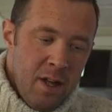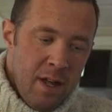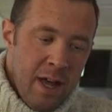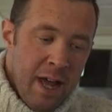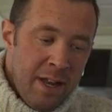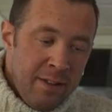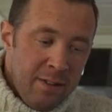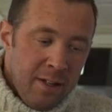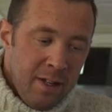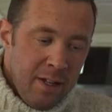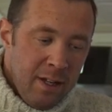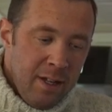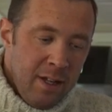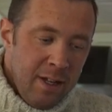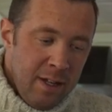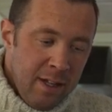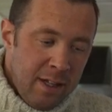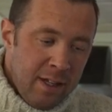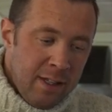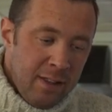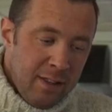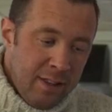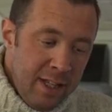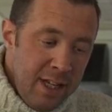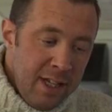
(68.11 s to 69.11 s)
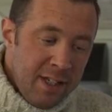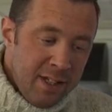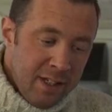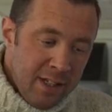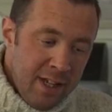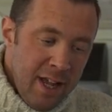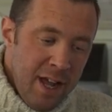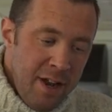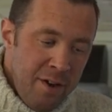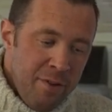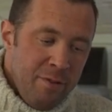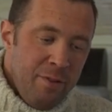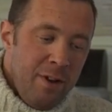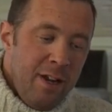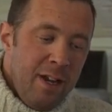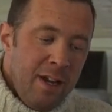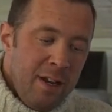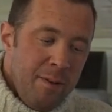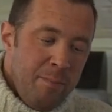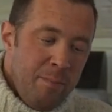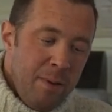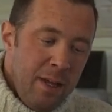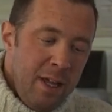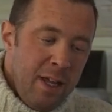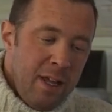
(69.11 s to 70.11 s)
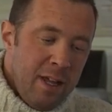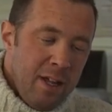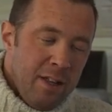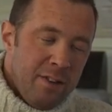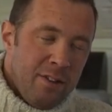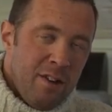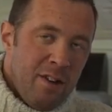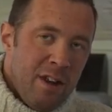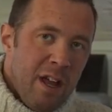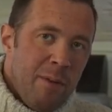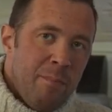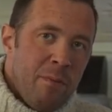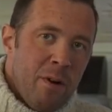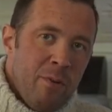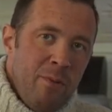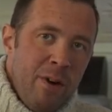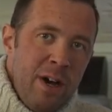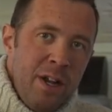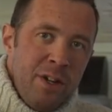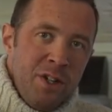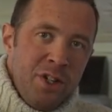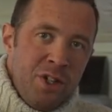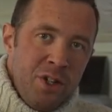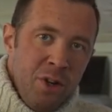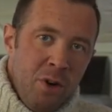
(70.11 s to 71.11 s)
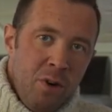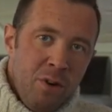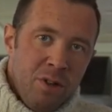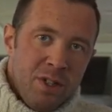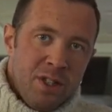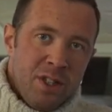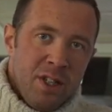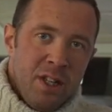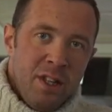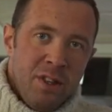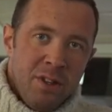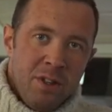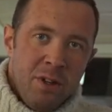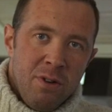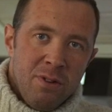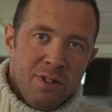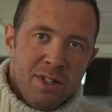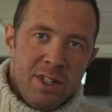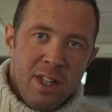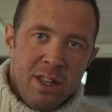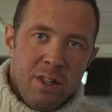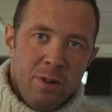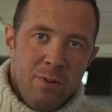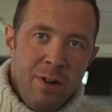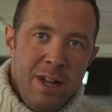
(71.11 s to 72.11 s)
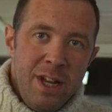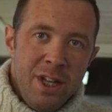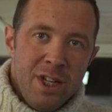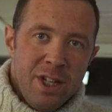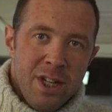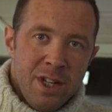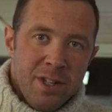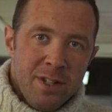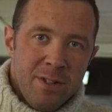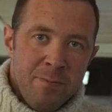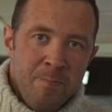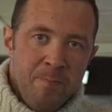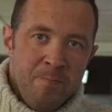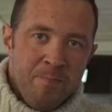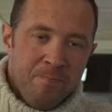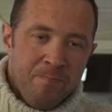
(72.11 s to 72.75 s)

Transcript: And this can really be the number one choice in those situations.